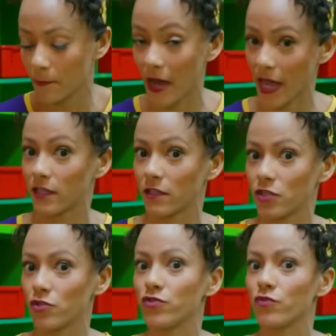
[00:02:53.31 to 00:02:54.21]
But
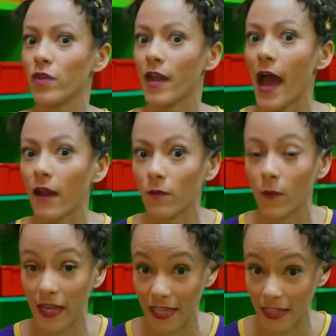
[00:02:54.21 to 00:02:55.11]
you do not
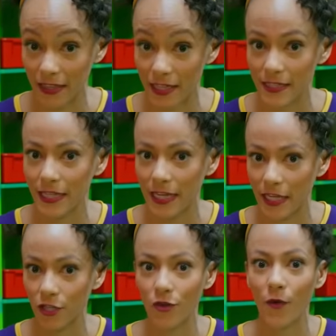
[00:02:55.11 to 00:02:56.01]
want to get this
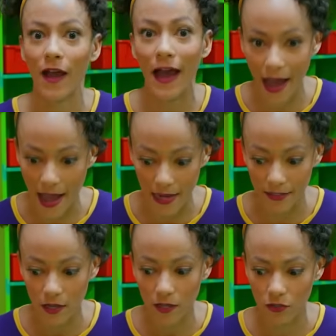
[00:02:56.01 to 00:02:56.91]
in your
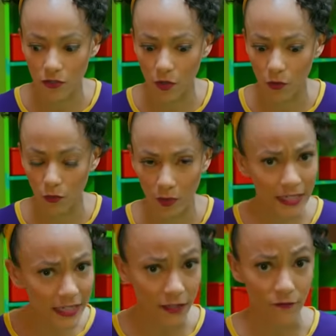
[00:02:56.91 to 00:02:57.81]
eyes. So we
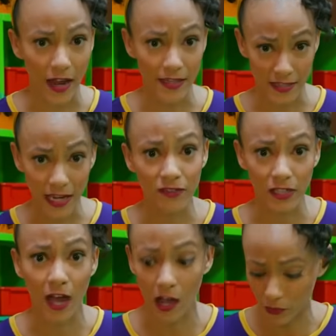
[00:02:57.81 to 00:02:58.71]
need to find
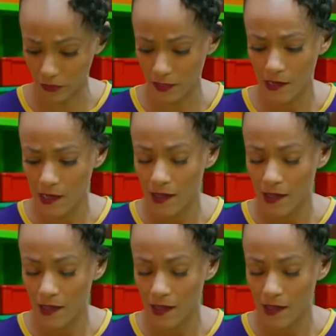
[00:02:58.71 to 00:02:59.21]
safety goggles.